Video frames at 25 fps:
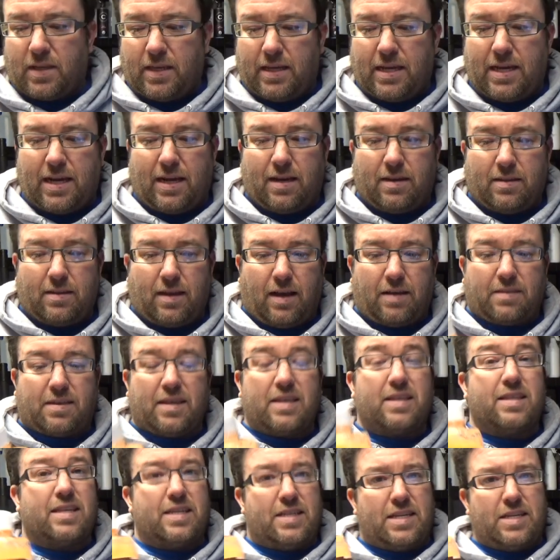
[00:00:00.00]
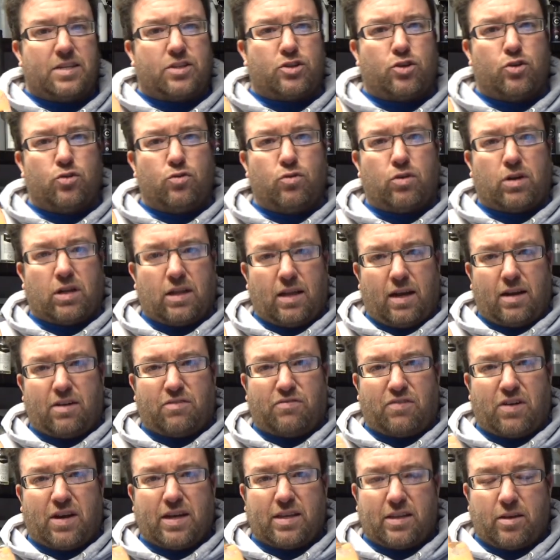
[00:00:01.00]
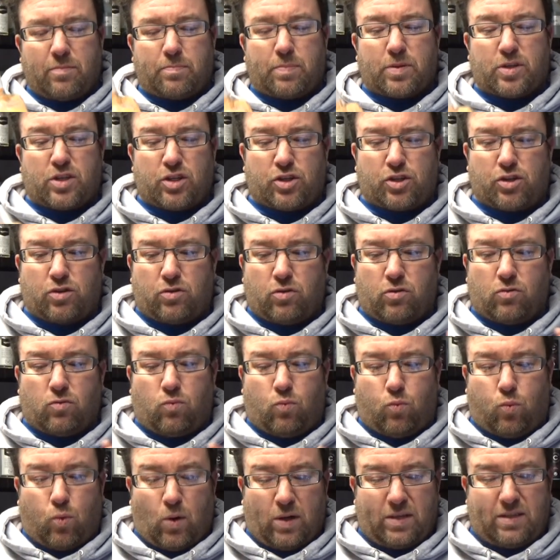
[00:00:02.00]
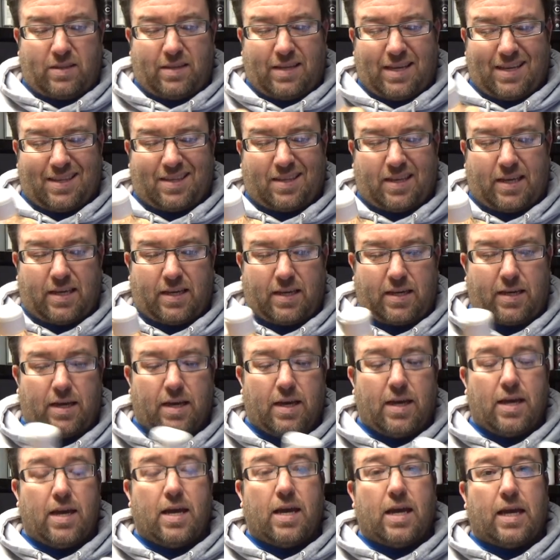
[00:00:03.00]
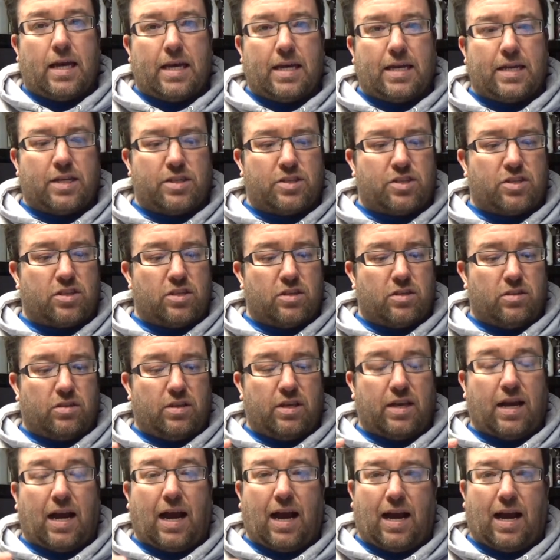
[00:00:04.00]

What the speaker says: Yeah, I think they need to clarify their position on what they think is the